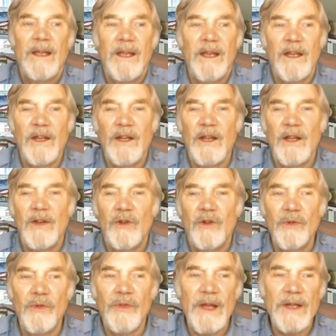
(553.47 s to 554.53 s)
In
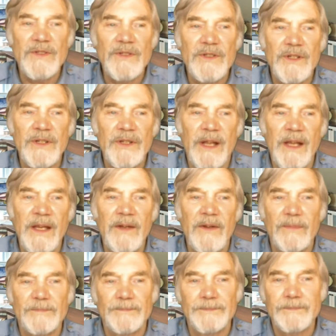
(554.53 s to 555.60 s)

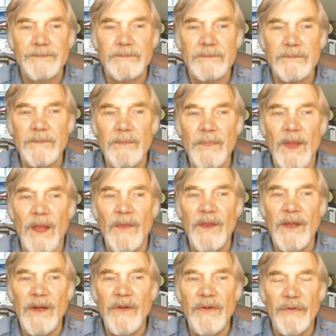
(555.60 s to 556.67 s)
2008,
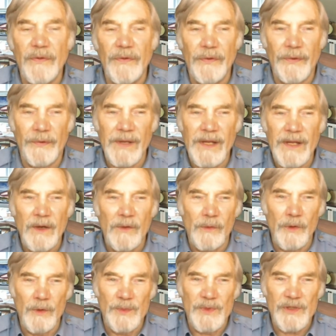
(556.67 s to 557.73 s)
these 3
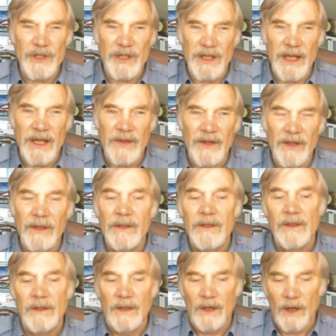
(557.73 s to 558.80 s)
groups together,
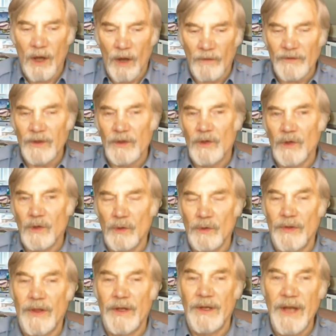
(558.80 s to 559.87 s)
often
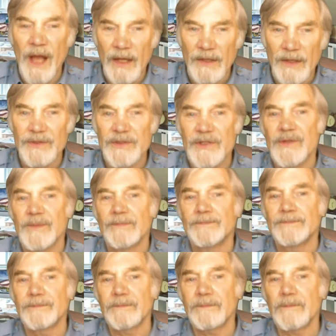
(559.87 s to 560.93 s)
called the nones,
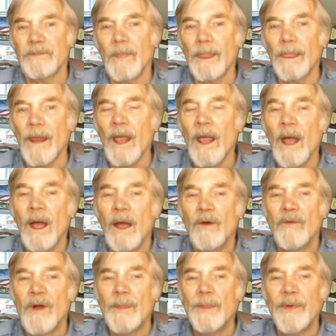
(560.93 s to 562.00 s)

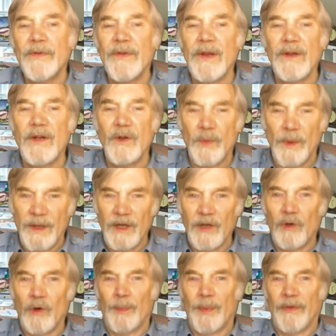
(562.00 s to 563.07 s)
represented
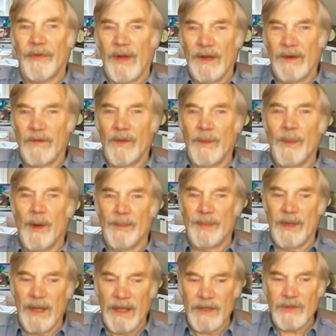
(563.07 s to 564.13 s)
22% of the
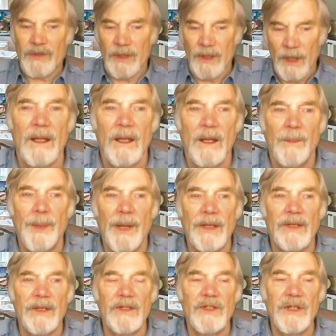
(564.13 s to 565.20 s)
population.
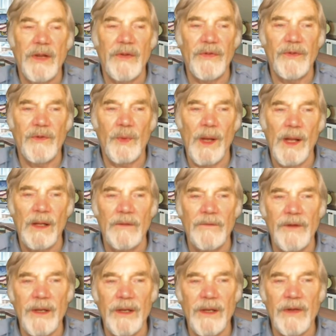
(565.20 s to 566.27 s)
But just
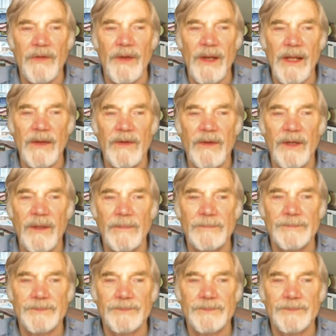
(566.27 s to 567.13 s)
12 years later,